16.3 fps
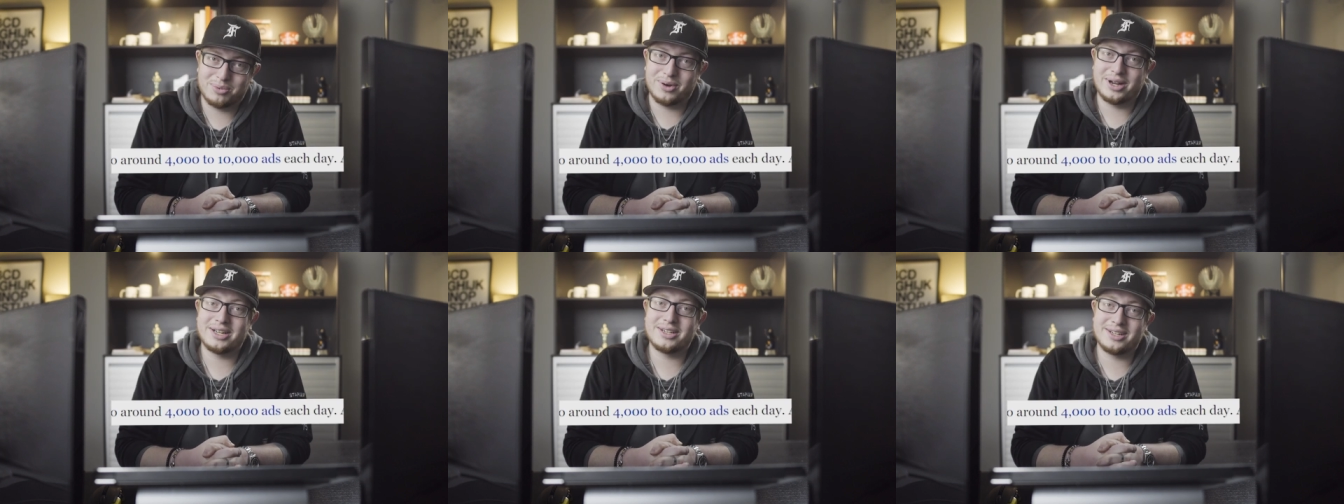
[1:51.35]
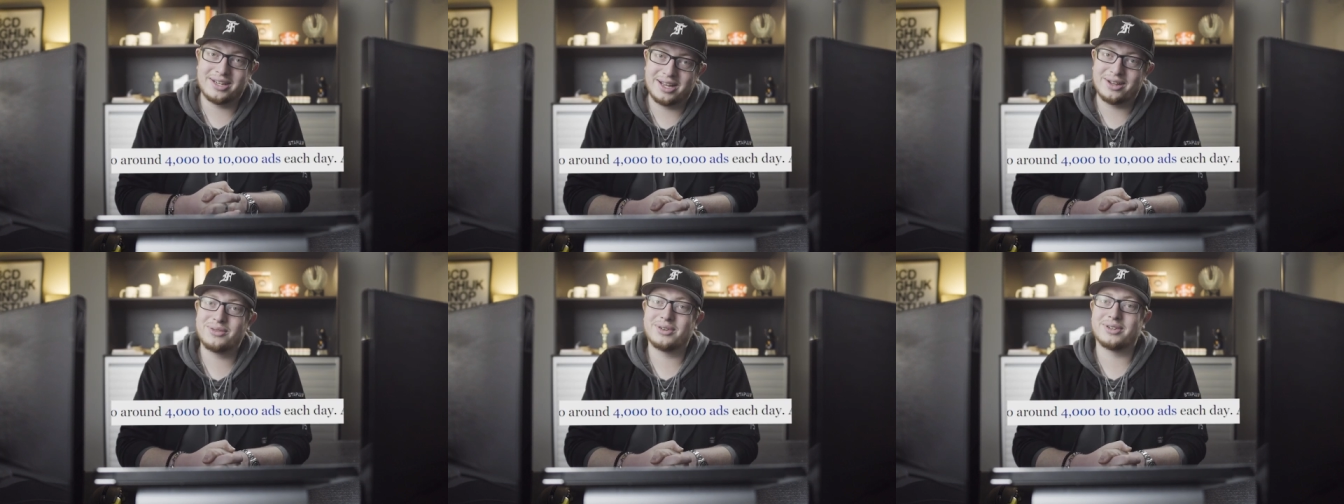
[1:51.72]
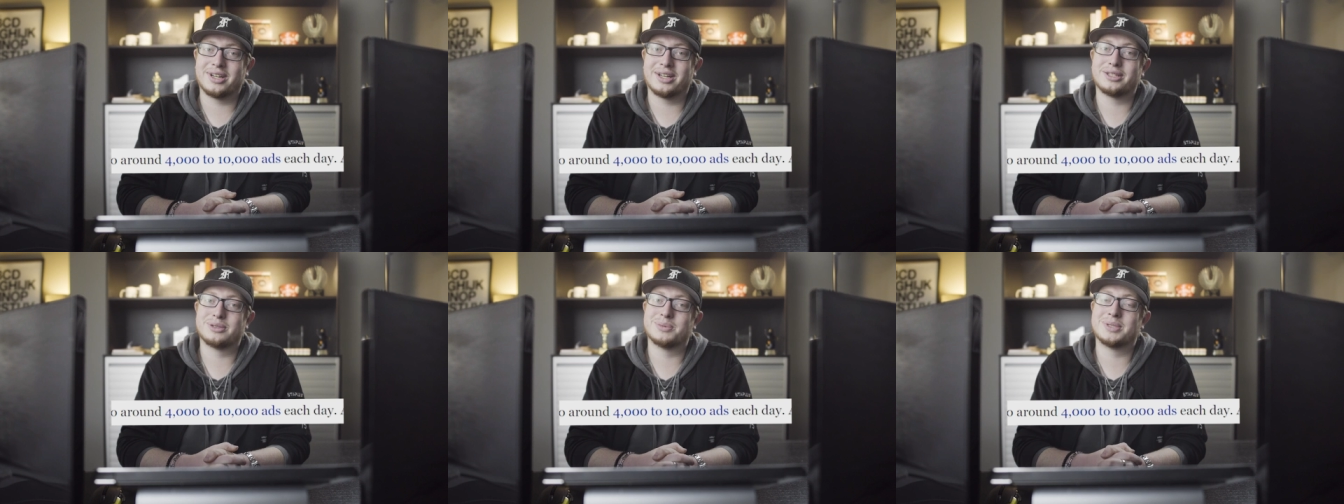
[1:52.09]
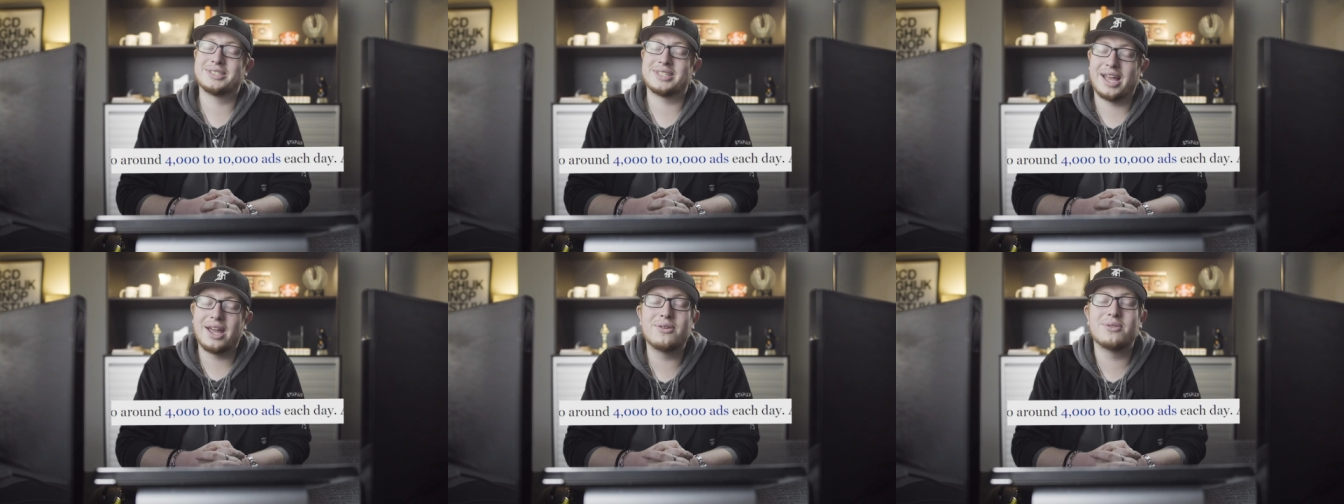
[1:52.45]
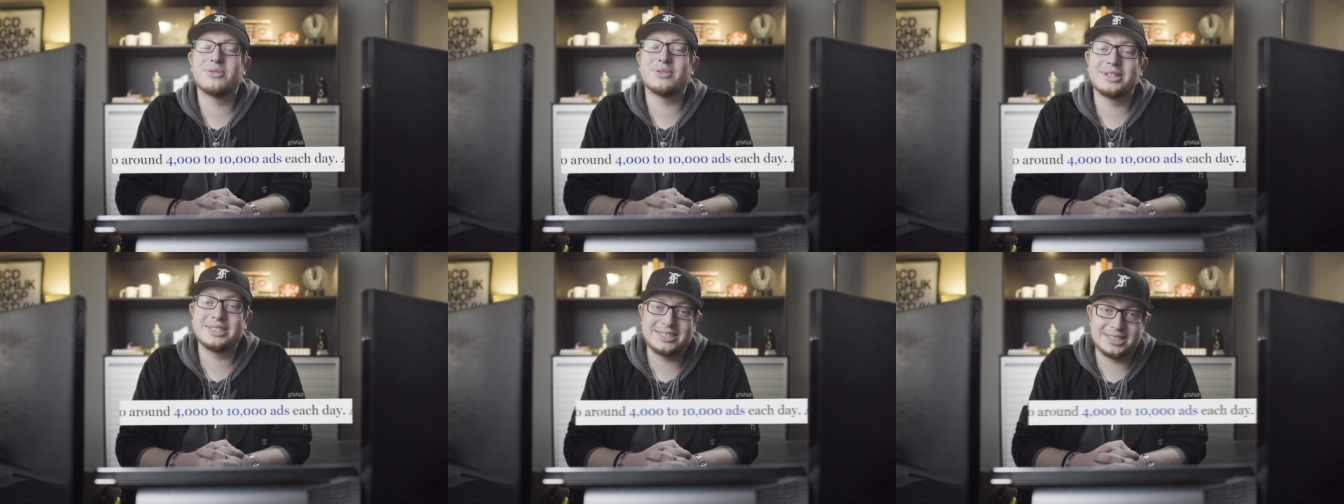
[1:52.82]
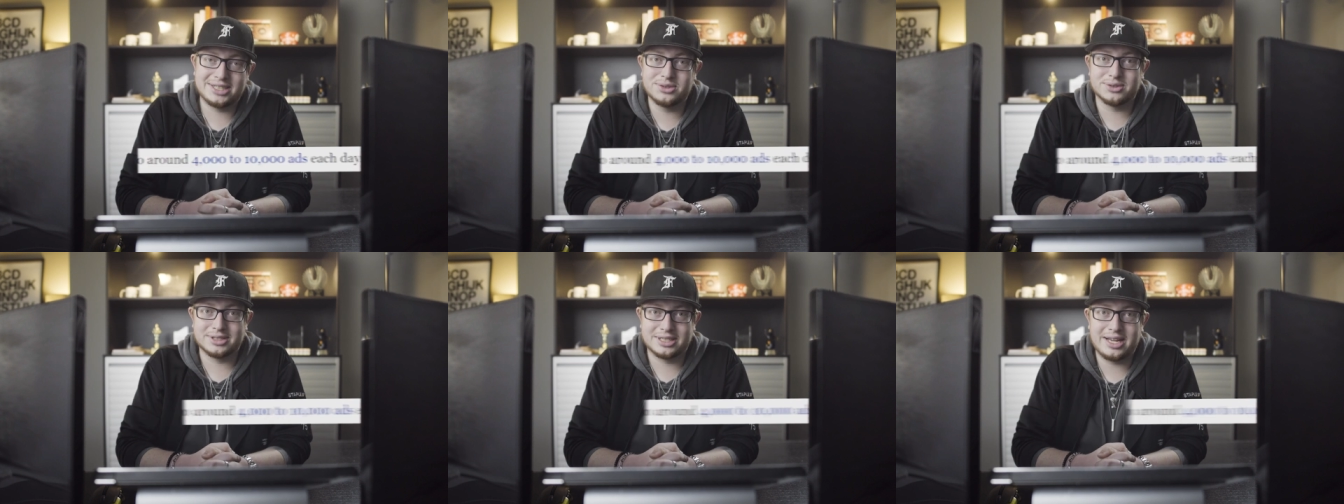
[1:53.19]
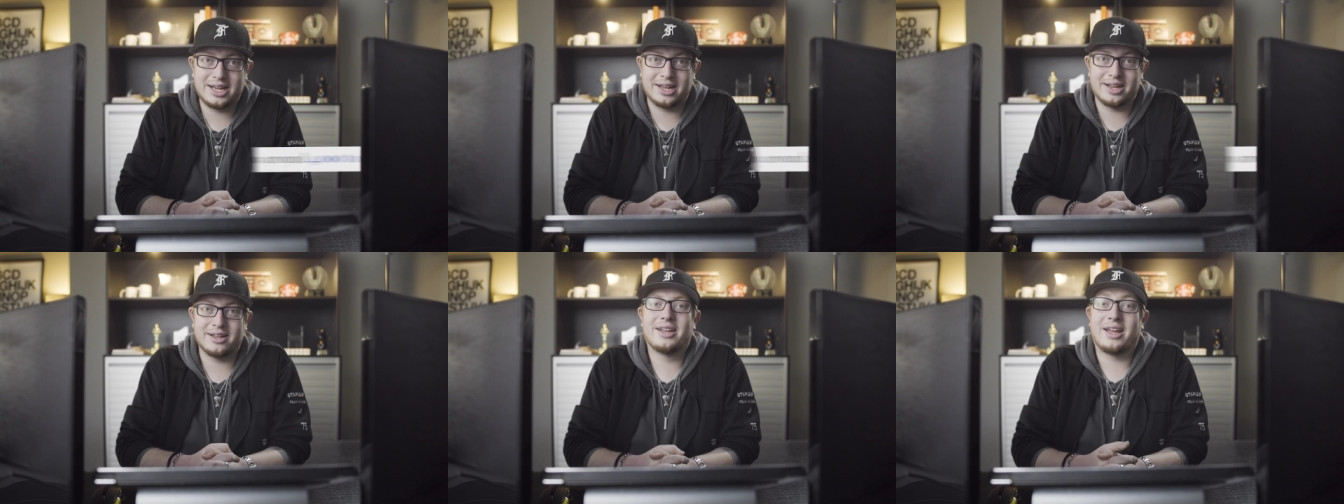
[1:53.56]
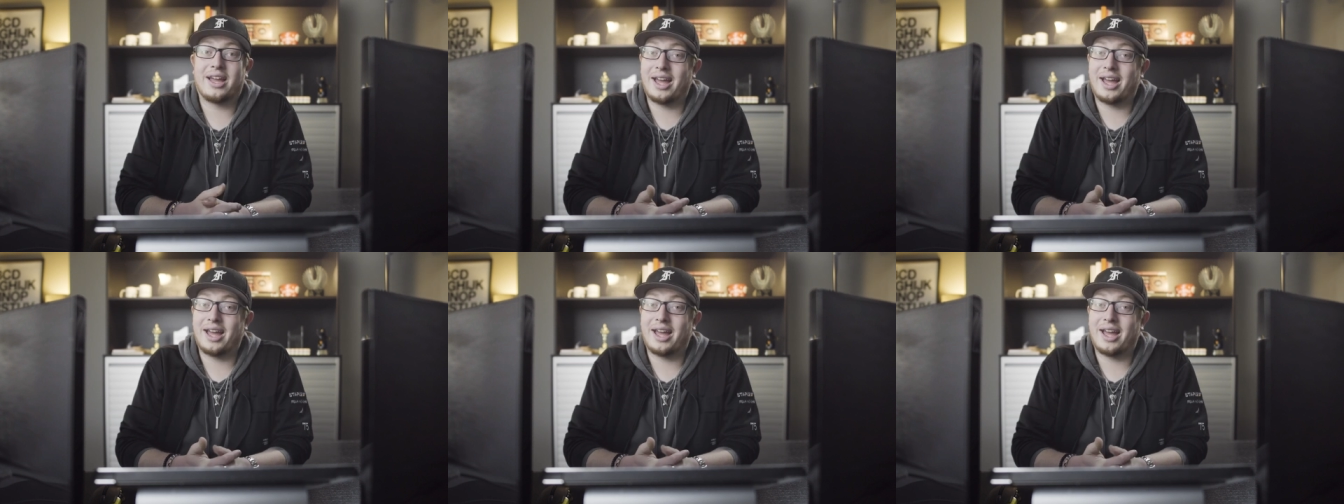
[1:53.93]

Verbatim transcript: branded advertisements every single day.